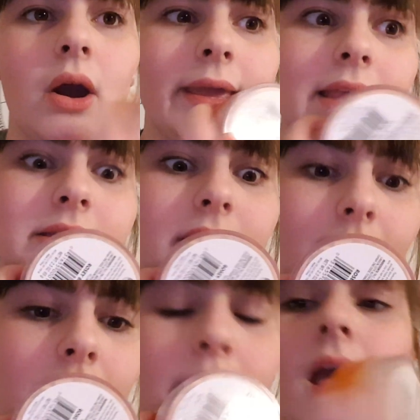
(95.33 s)
can't say that.
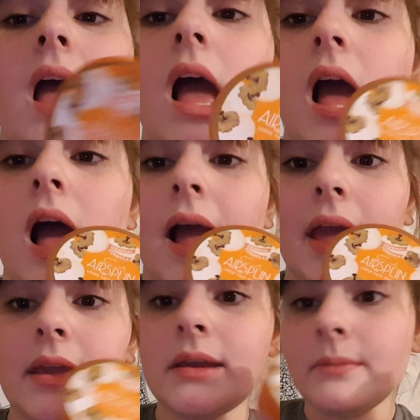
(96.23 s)

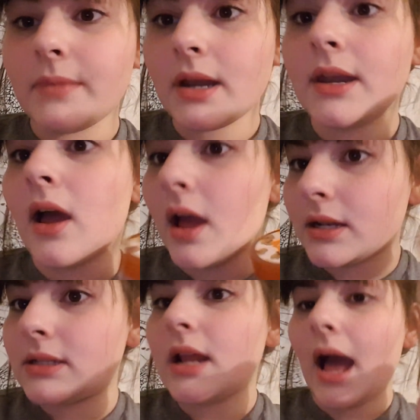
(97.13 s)
I'm
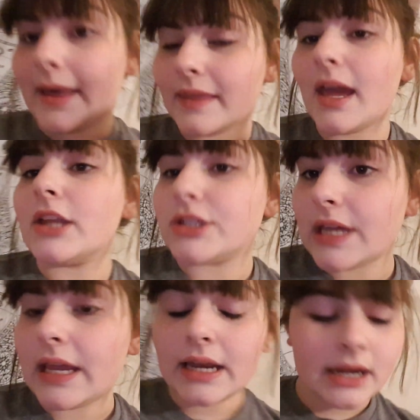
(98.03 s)
not highly
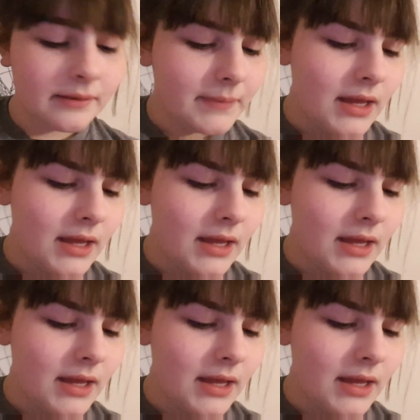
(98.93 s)
educated,